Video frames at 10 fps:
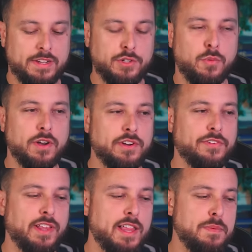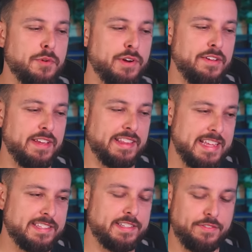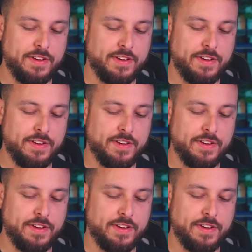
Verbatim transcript: I do wonder if a lot of the people who are giving this